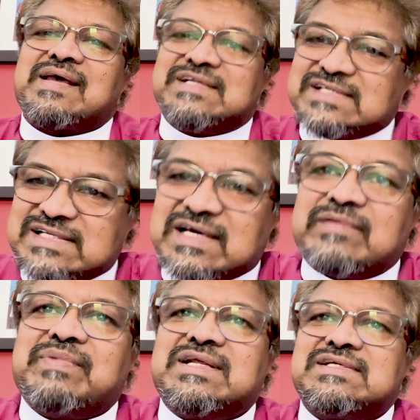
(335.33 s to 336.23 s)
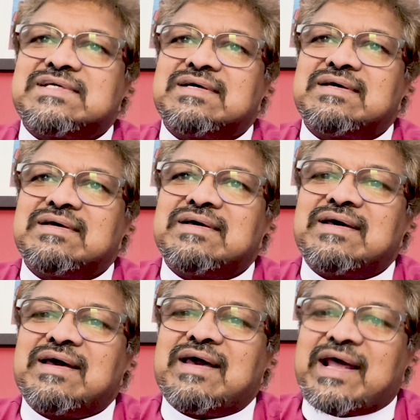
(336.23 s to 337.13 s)
discernment,
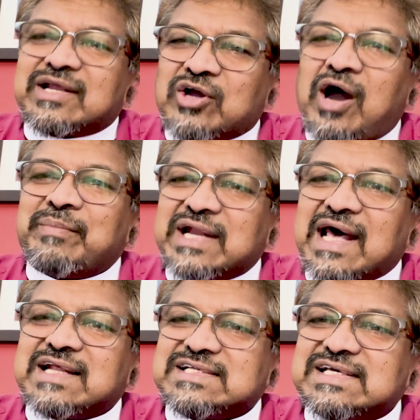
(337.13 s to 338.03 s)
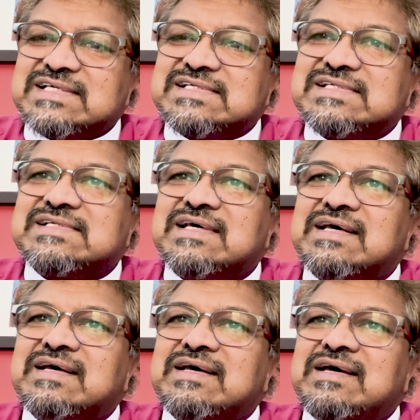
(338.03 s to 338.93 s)
and commonalities,
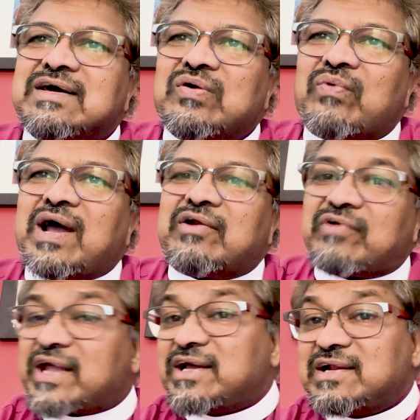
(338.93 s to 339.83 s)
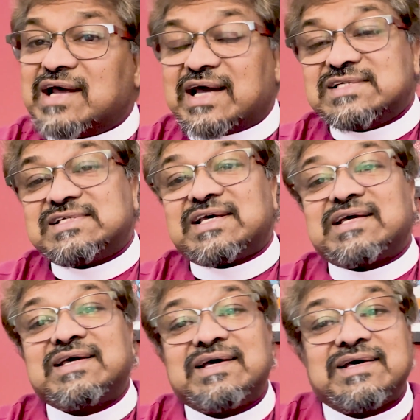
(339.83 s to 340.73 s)
while recognizing